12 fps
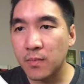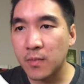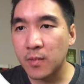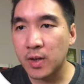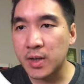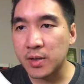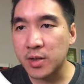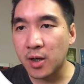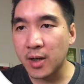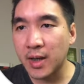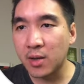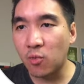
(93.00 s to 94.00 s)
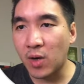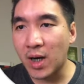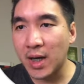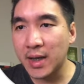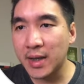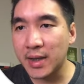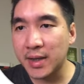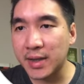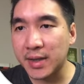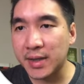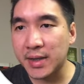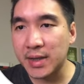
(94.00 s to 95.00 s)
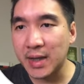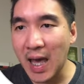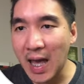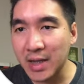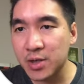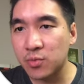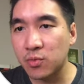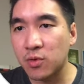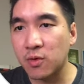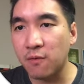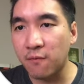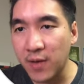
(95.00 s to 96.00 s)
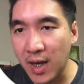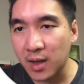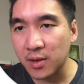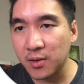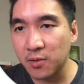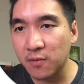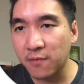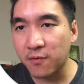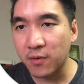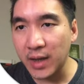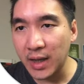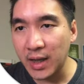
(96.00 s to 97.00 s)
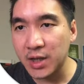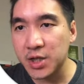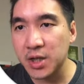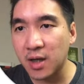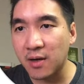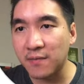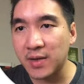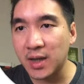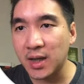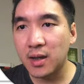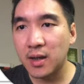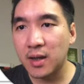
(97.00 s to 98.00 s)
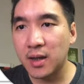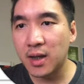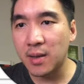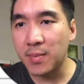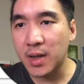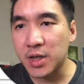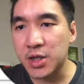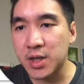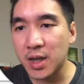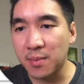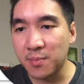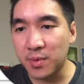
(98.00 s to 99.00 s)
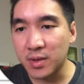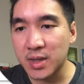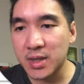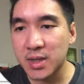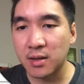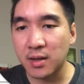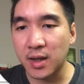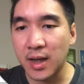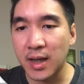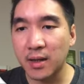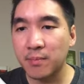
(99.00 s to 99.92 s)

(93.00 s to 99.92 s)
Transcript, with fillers: And so target y is the actual value for each of the image inputs, okay?